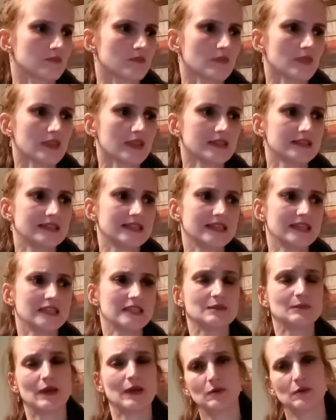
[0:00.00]
The
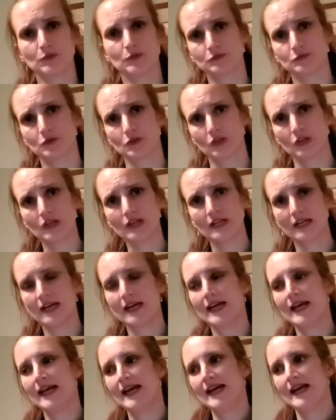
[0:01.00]
paperwork
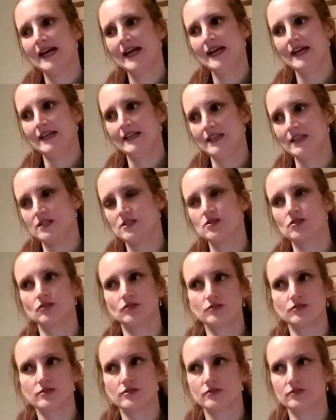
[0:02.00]
is
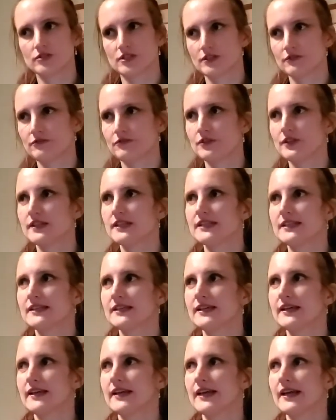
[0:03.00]
also different,
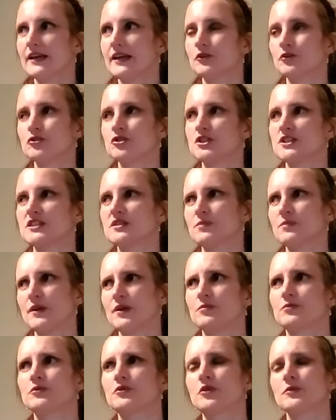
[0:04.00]
and not just the
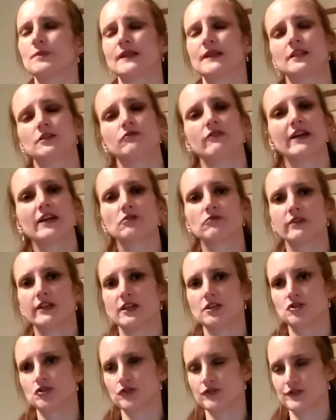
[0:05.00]
paperwork but the
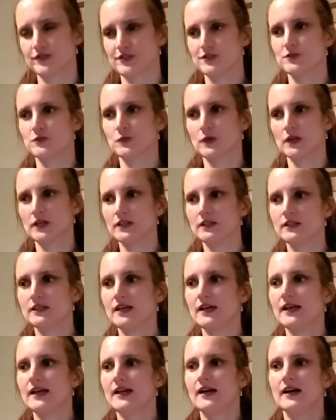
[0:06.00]
regulations as well.
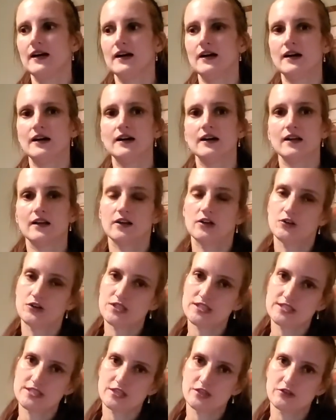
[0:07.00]

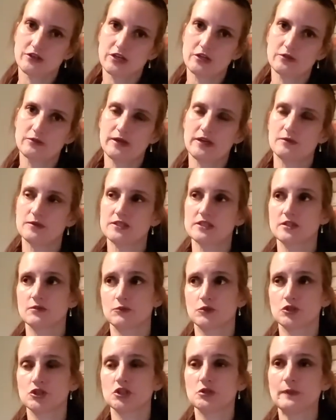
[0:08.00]
Currency requirements.
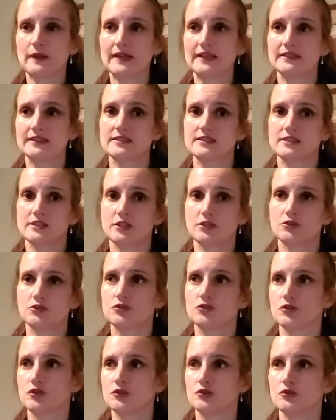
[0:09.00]
Commercial pilots need to
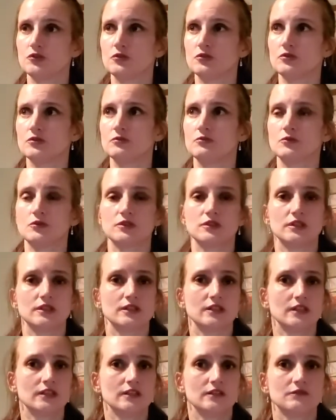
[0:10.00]
know what they
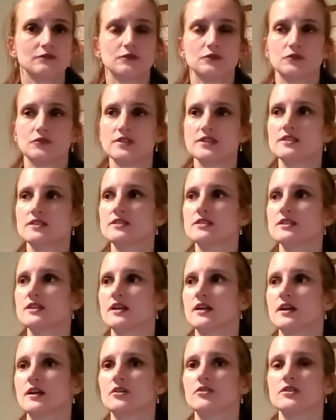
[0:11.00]
need for recency,
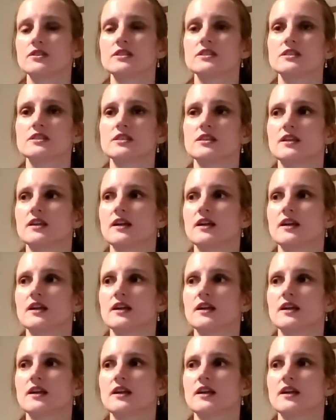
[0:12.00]
currency,